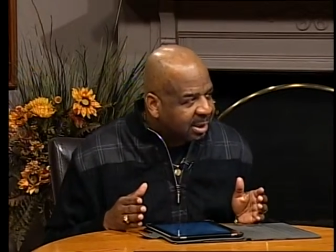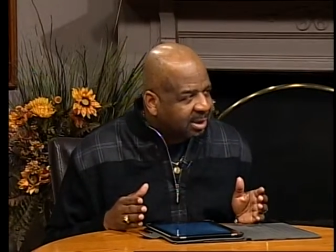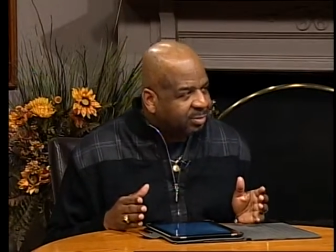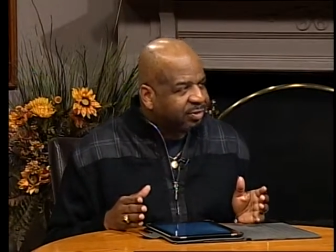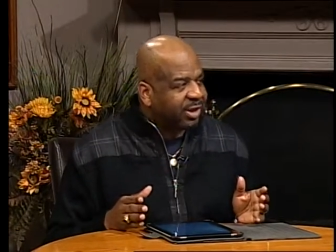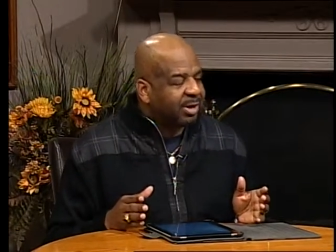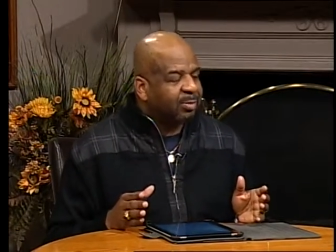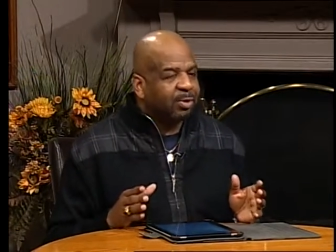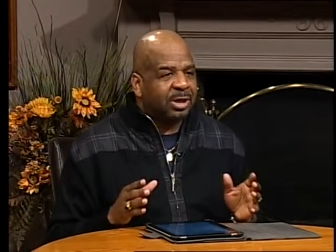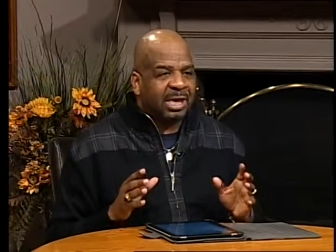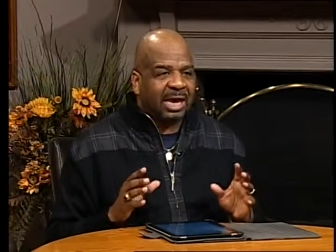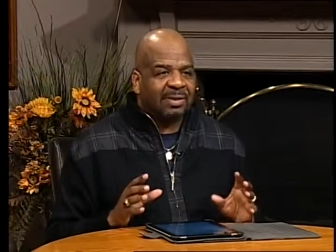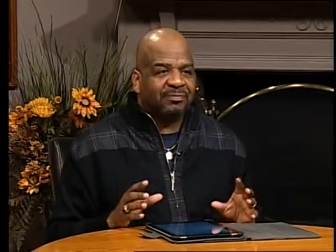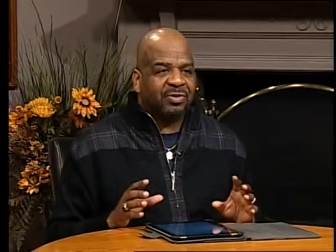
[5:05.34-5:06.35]
then we
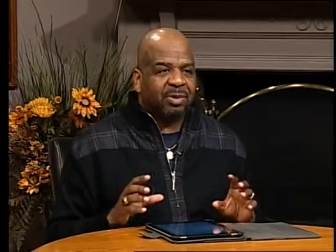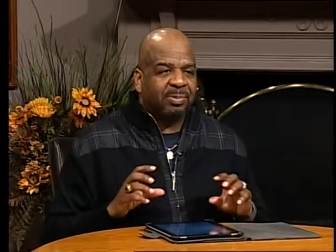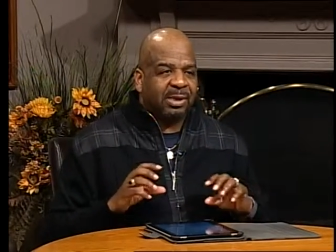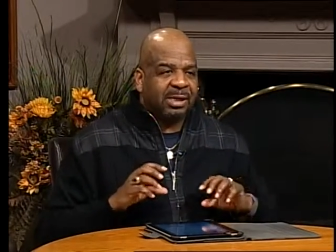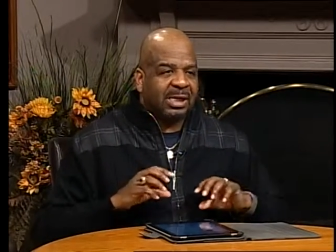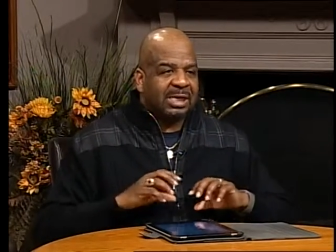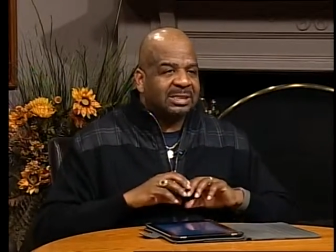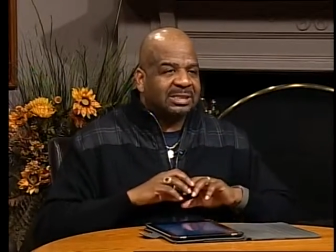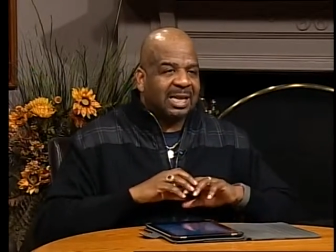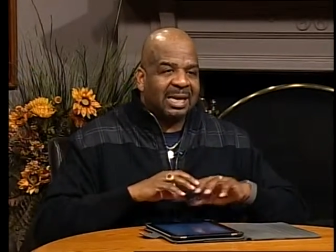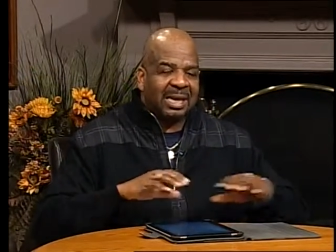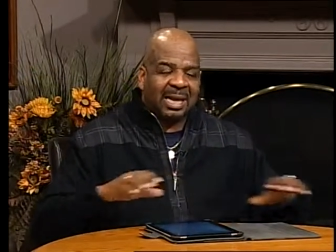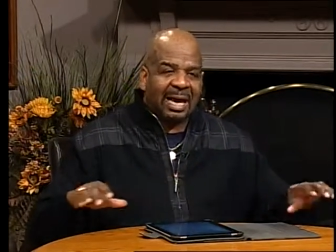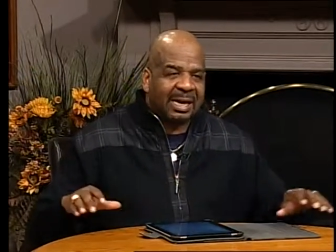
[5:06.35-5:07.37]
have to begin to
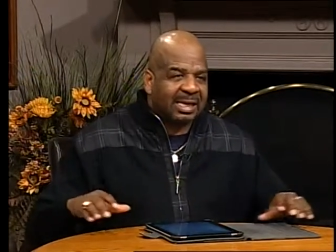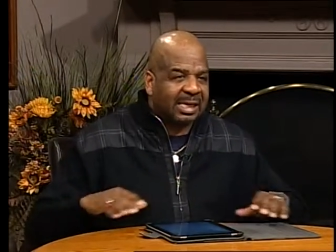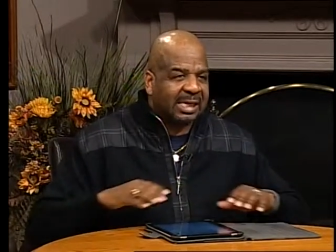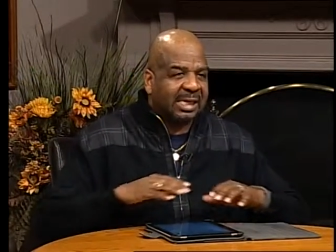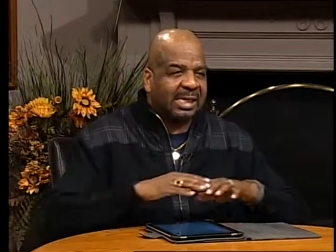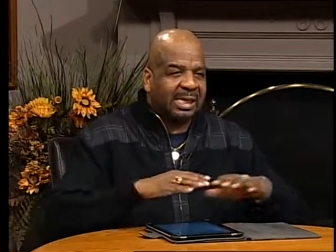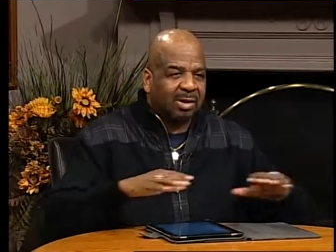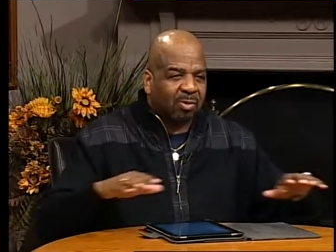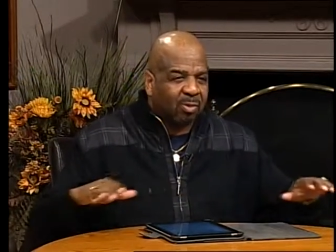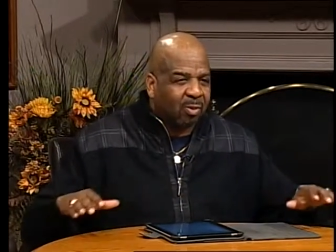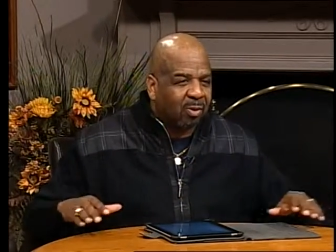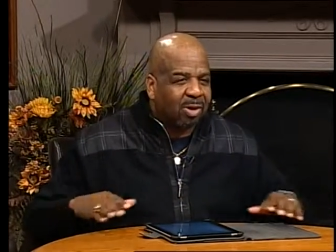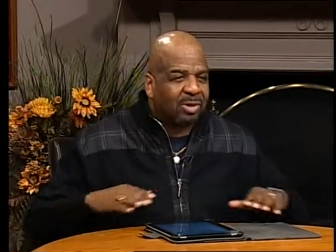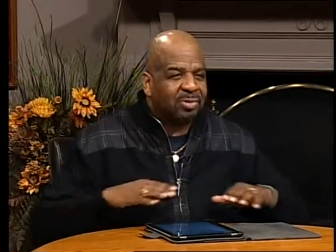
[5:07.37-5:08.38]
lock in on mm
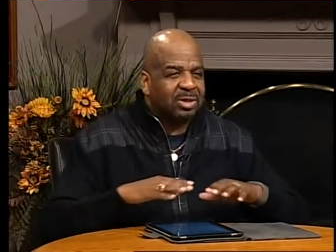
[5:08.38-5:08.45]
-hmm.